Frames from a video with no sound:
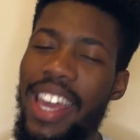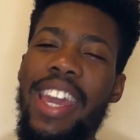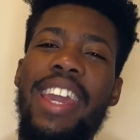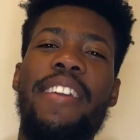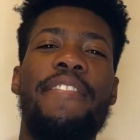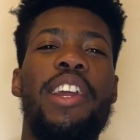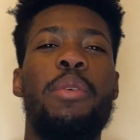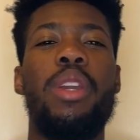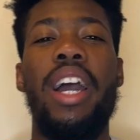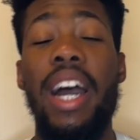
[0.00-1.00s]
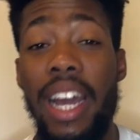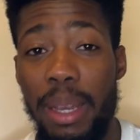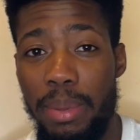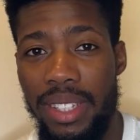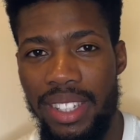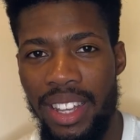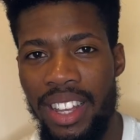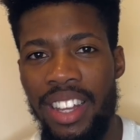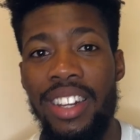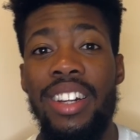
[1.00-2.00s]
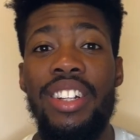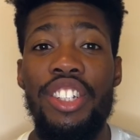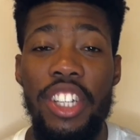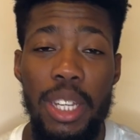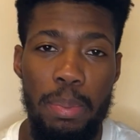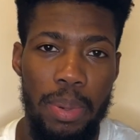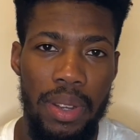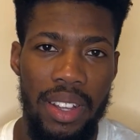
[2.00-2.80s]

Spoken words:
a very hyped, cheap,